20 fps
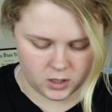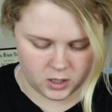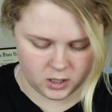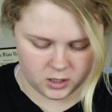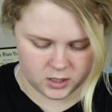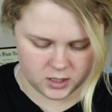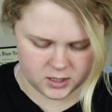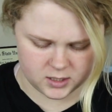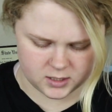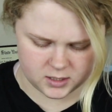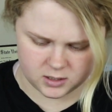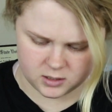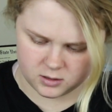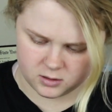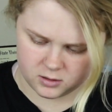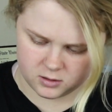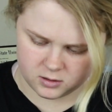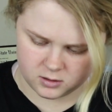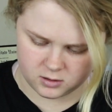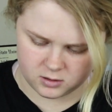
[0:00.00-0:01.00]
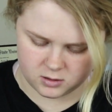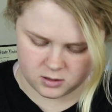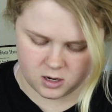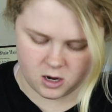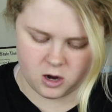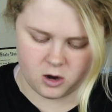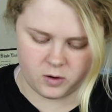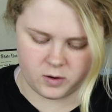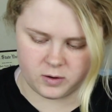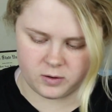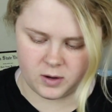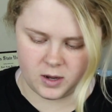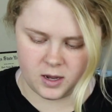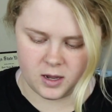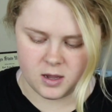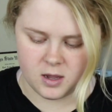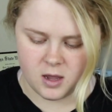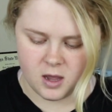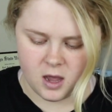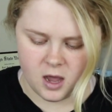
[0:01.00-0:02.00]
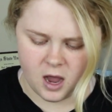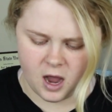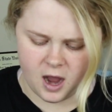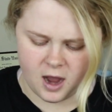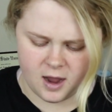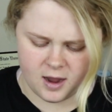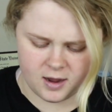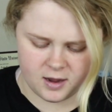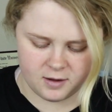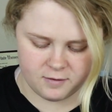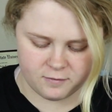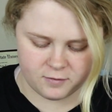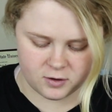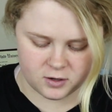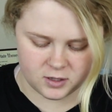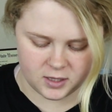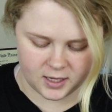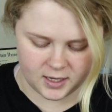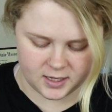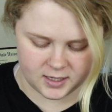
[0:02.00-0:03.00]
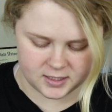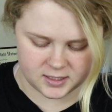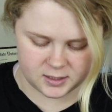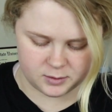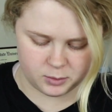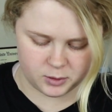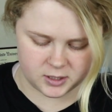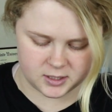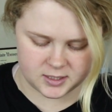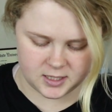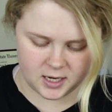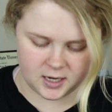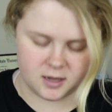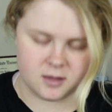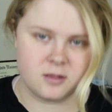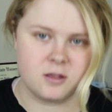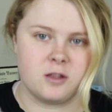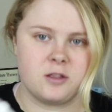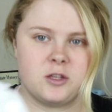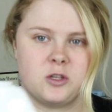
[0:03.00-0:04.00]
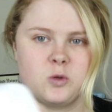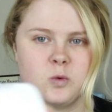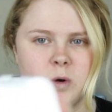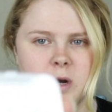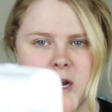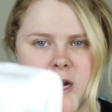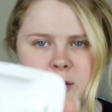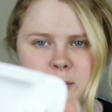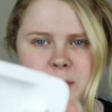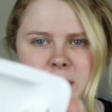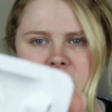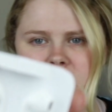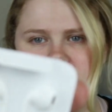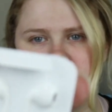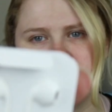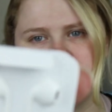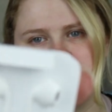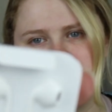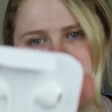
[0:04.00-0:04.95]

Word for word: are these? Oh, okay. I, for like a split second, thought these were AirPods,